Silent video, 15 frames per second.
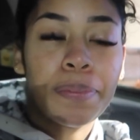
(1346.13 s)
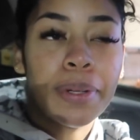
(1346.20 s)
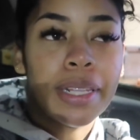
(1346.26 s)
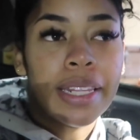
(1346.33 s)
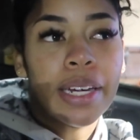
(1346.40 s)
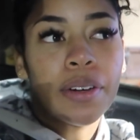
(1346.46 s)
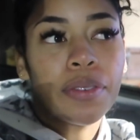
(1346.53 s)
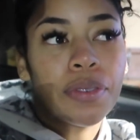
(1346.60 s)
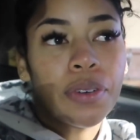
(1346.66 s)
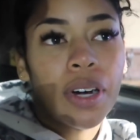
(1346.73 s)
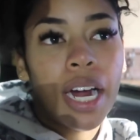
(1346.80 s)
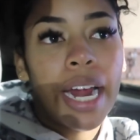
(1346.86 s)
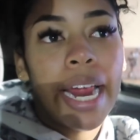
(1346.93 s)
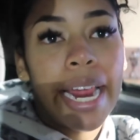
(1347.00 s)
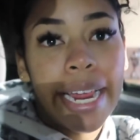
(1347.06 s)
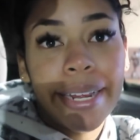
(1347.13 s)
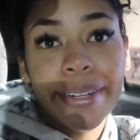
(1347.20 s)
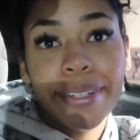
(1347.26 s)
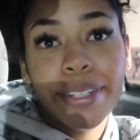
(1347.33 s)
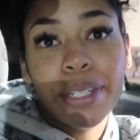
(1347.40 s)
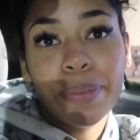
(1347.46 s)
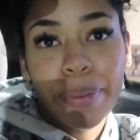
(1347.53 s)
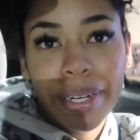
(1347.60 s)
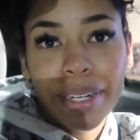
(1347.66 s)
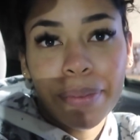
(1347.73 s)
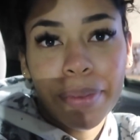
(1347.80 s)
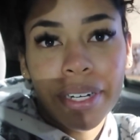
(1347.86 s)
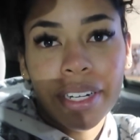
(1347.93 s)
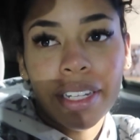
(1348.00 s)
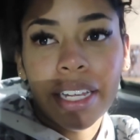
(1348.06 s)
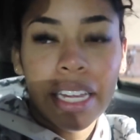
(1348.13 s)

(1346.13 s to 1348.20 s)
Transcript: but therefore I hate spending money.